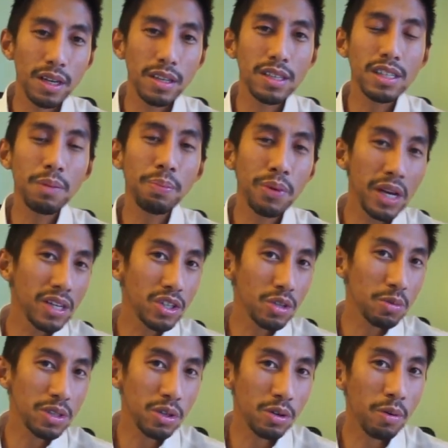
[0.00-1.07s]
The
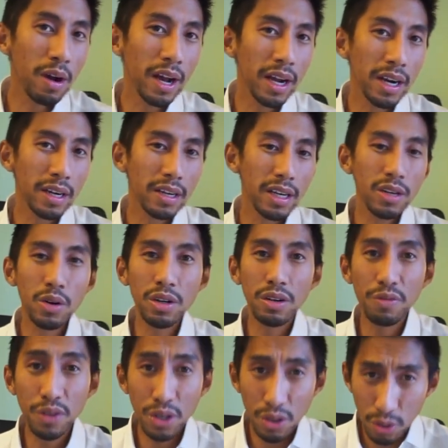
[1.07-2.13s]
separation was required in order
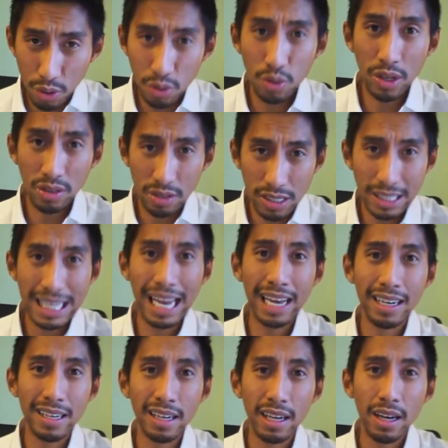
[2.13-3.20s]
for you to
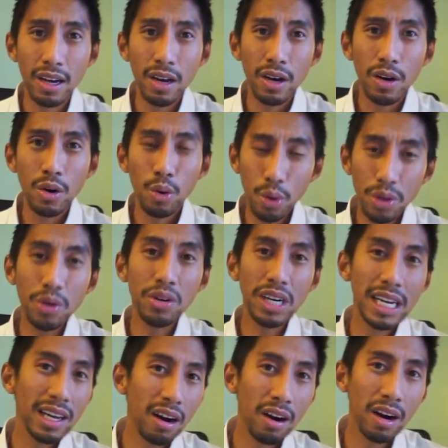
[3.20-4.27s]
understand who you
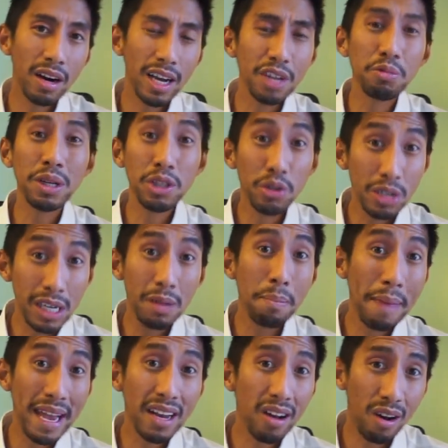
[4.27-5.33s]
really are and what you're really
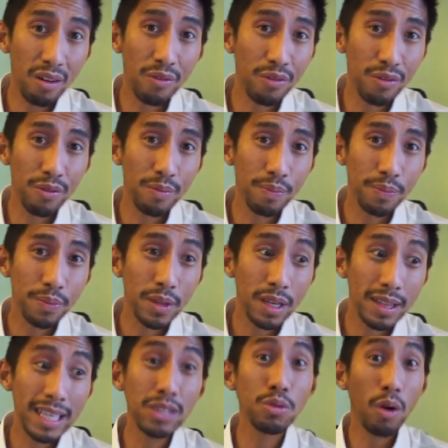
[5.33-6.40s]
made of.
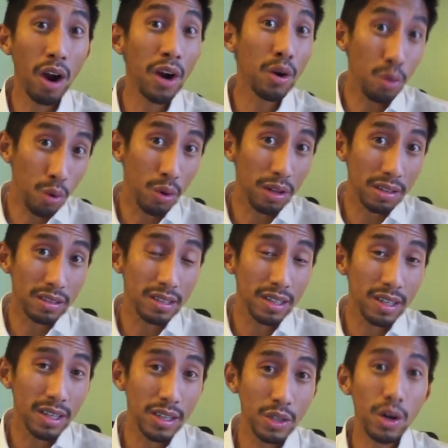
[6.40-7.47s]
That you are whole.
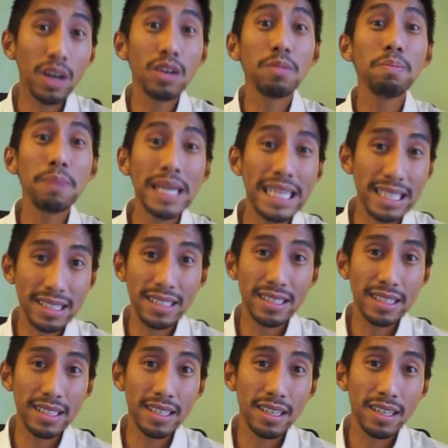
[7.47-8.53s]
You are complete.